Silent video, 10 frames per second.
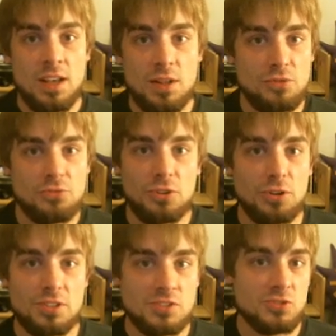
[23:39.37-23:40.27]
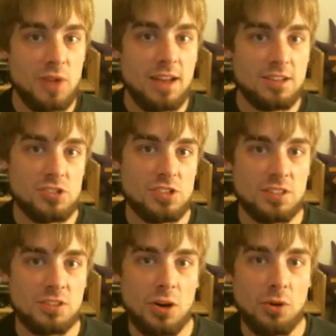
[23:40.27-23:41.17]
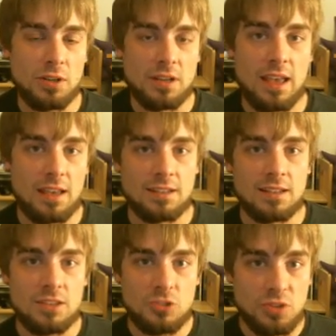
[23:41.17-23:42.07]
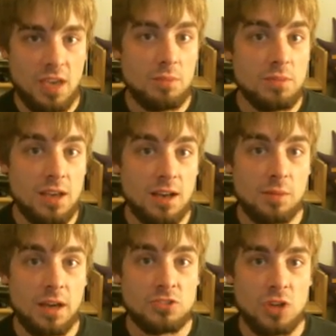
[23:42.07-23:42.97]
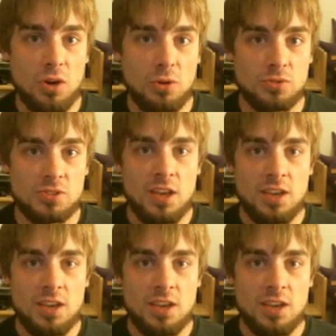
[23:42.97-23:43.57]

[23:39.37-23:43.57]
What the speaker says: the Furret strategy, you know, and you kept me on my toes.